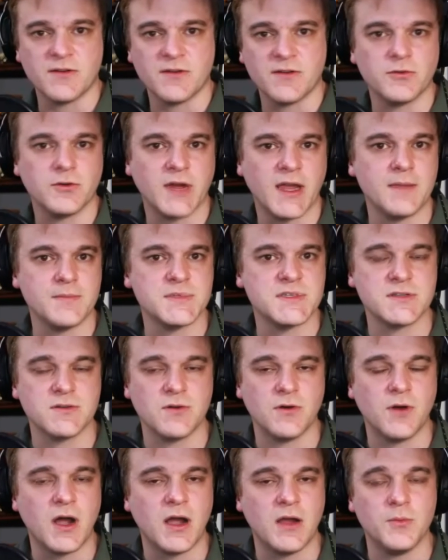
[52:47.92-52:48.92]
games.
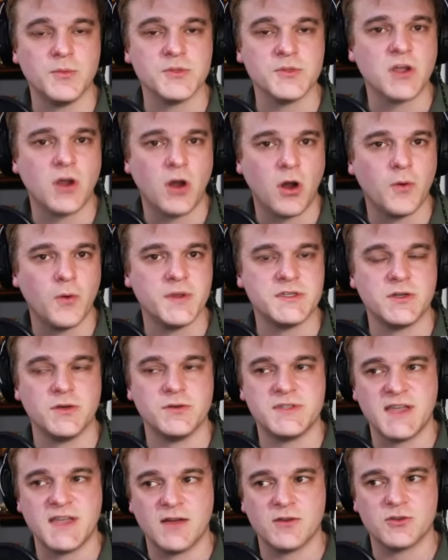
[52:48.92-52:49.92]
So I almost yeah. always go
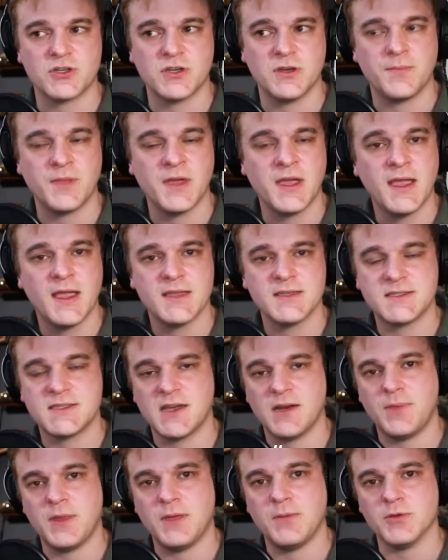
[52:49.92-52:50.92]
township instead
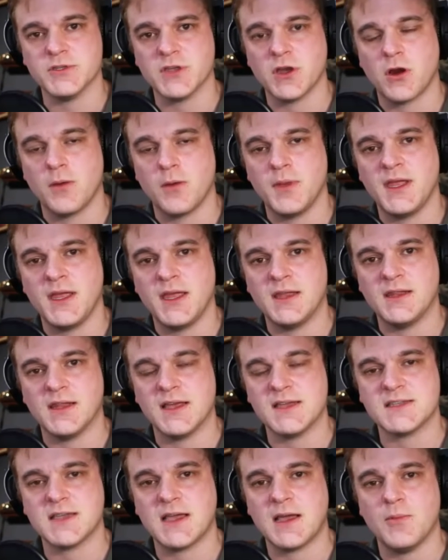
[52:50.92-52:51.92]
of people's army
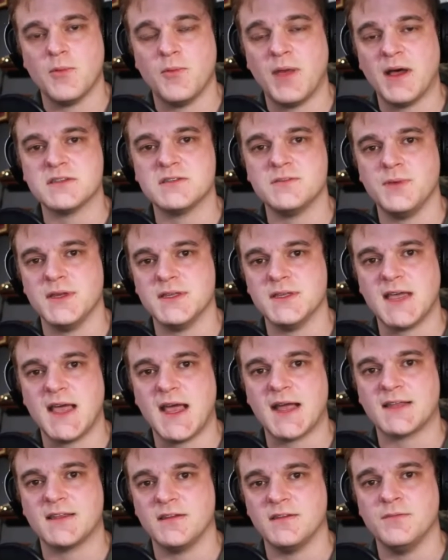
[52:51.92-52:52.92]
unless I'm about to be
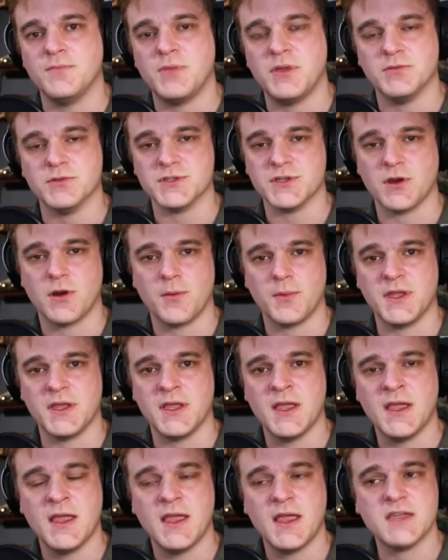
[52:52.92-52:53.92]
attacked and people's army
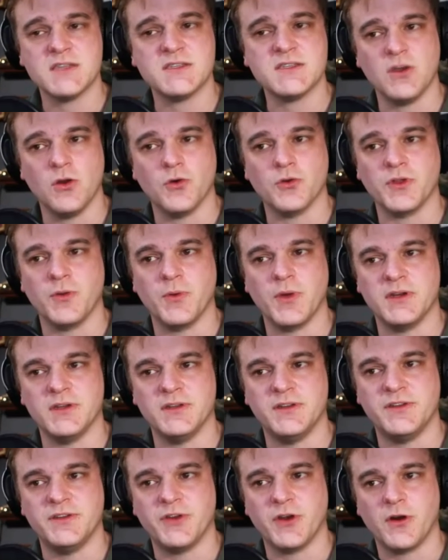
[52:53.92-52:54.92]
is the only way to
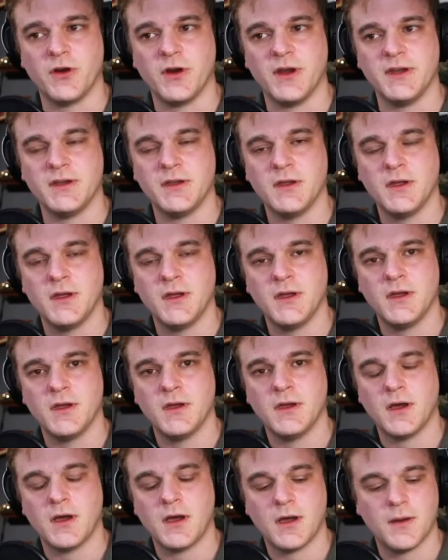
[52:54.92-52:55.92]
deter it.
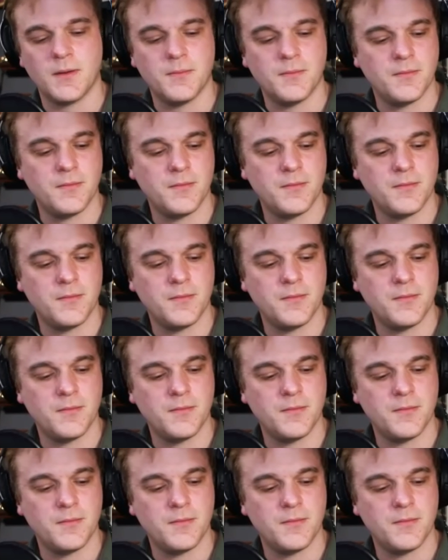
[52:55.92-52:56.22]
Yeah. Um,